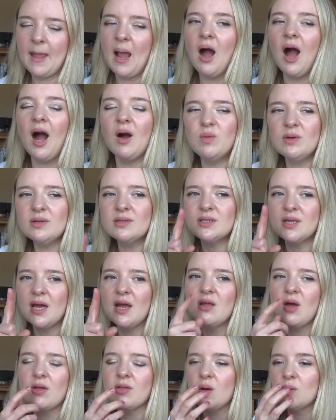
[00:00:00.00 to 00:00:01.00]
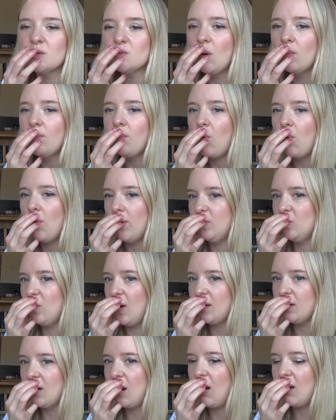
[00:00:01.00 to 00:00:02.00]
I will say though, there was one point
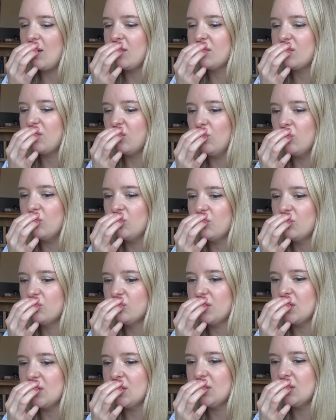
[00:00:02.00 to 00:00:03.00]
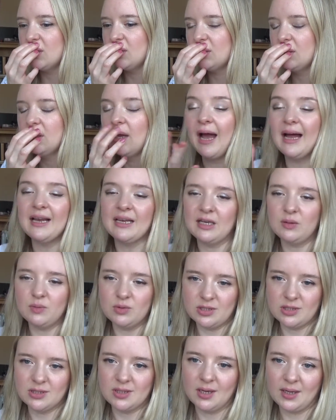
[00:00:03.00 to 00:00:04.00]
when I thought that Ali
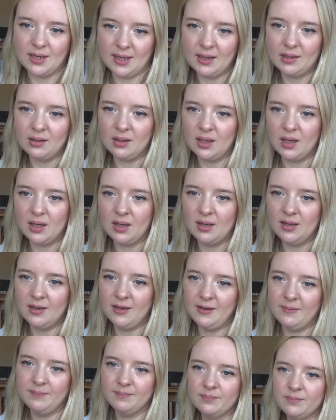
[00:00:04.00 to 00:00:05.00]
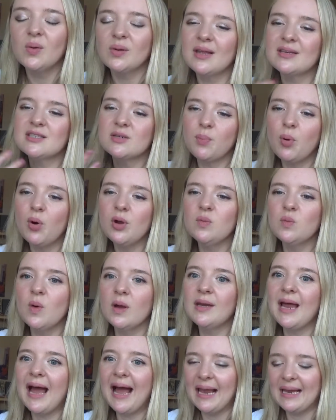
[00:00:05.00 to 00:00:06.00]
was going to kill Kai there's a point
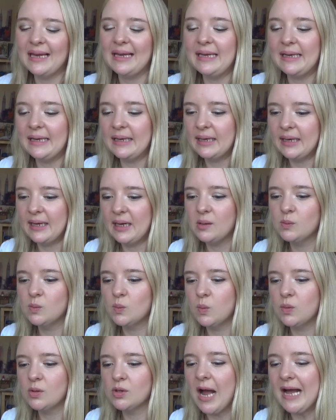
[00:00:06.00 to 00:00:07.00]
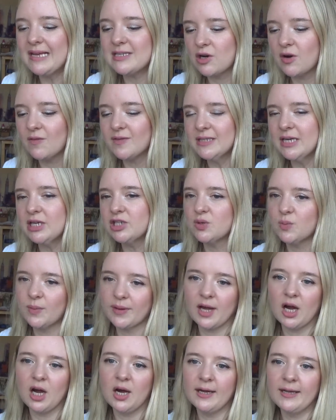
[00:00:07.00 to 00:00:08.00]
when Ali has a conversation with
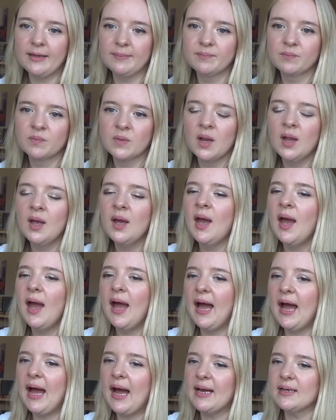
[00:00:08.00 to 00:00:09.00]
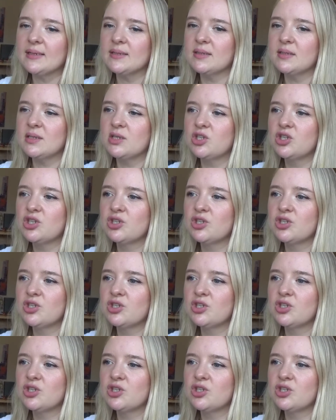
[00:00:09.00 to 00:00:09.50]
Kai and